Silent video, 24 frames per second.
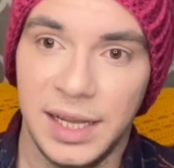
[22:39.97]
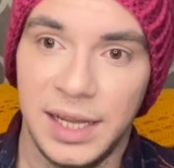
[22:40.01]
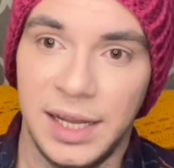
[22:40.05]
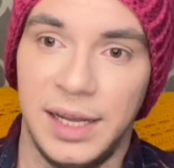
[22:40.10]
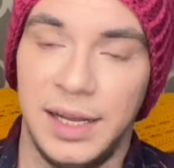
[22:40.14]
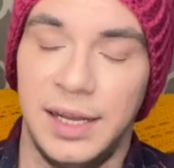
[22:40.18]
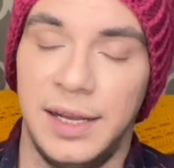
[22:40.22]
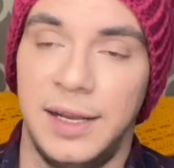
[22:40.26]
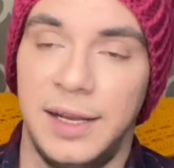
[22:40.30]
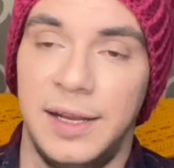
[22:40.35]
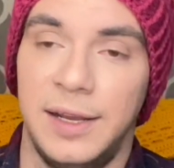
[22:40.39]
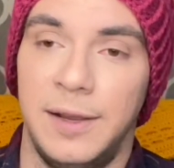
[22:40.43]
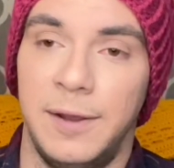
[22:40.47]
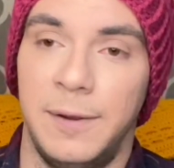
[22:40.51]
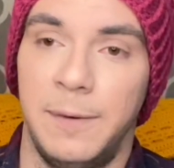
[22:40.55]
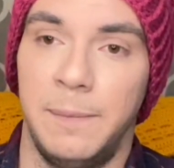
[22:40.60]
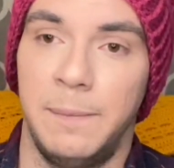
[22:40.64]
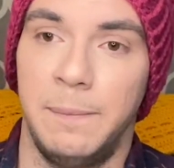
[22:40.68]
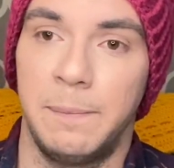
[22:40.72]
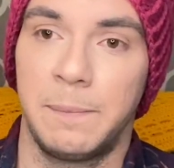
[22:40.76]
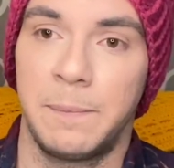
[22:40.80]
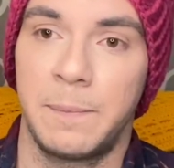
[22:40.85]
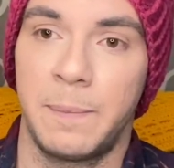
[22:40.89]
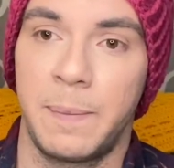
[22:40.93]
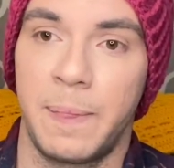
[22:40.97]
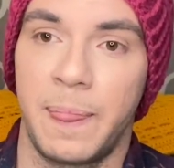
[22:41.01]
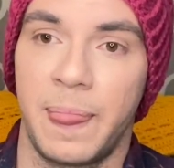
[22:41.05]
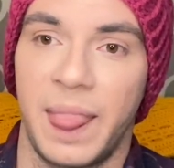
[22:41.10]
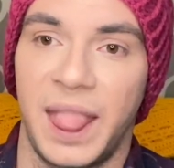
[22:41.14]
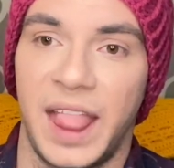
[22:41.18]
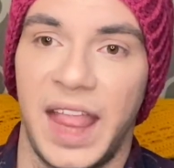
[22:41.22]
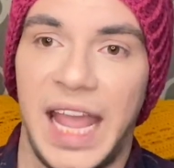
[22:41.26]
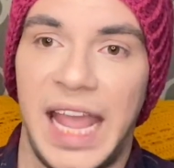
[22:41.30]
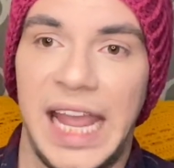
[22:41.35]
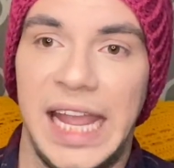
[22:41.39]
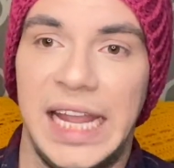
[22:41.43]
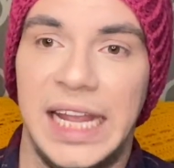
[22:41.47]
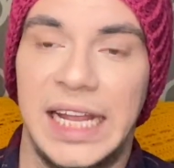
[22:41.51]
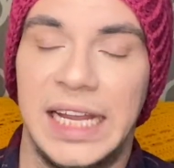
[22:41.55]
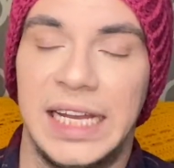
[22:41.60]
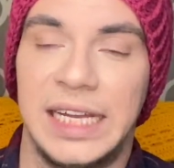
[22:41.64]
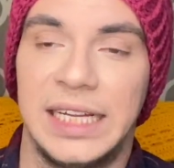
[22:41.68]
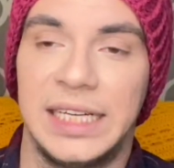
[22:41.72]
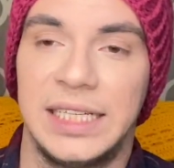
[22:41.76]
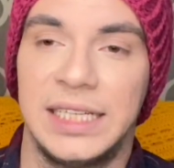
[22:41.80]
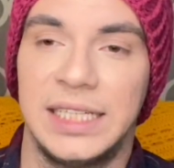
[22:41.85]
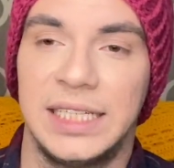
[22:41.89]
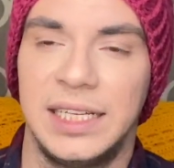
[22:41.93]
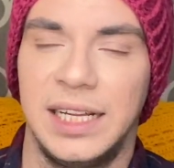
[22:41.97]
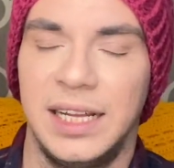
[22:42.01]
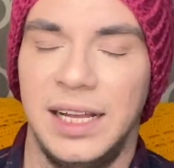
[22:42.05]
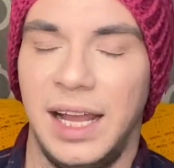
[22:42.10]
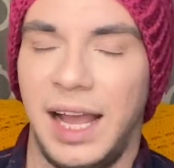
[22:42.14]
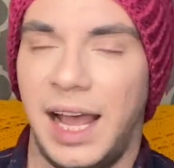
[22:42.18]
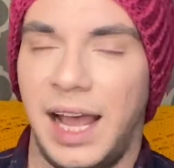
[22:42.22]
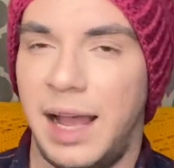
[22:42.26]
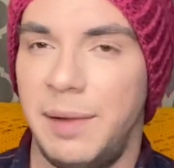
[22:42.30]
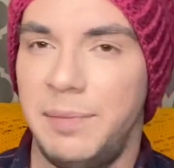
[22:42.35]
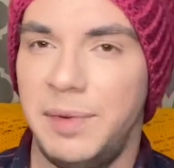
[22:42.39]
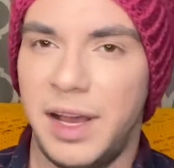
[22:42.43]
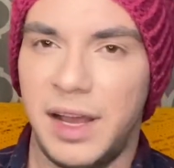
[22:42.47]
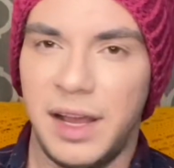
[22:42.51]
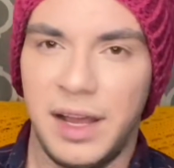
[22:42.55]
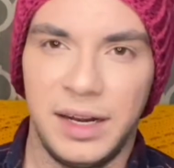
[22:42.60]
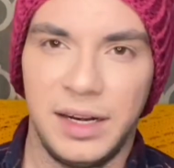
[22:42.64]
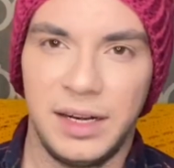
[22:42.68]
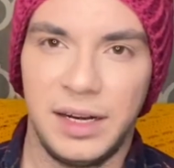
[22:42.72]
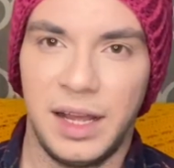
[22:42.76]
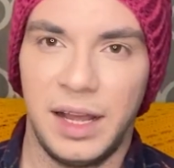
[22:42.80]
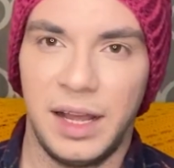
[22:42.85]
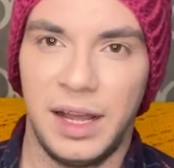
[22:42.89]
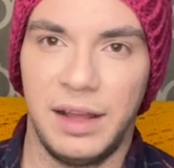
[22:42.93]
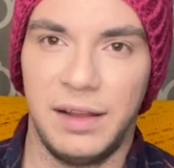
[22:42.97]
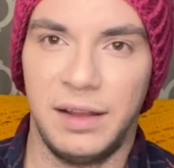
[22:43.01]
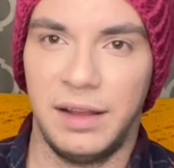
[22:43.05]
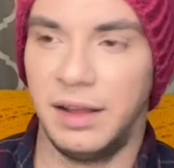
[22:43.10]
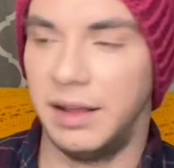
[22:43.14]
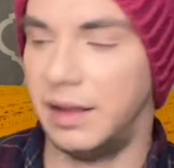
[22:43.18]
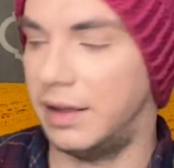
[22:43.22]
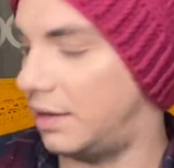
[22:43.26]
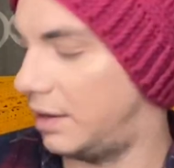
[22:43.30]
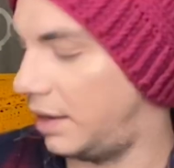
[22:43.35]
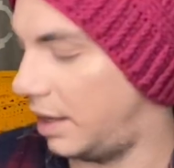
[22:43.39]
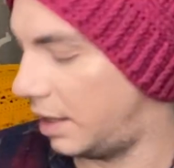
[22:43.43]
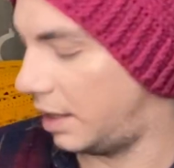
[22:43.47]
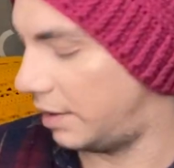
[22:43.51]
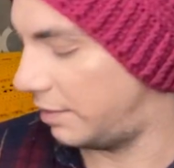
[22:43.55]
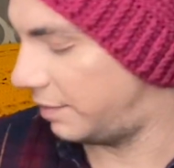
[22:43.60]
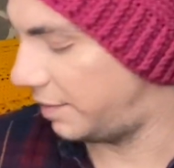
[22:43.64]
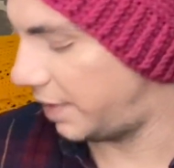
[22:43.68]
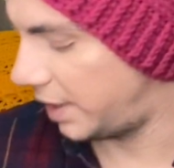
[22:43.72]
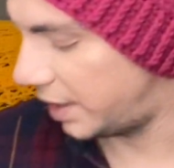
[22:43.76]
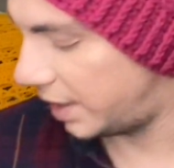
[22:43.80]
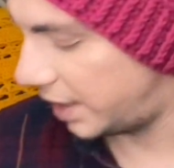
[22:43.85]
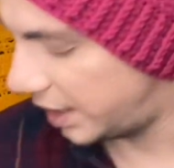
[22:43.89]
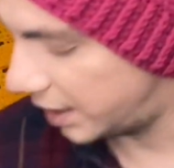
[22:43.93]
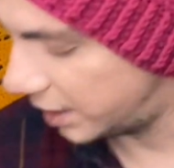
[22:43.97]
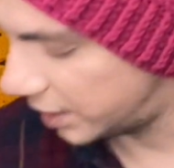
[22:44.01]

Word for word: Um, and I'm not a, a very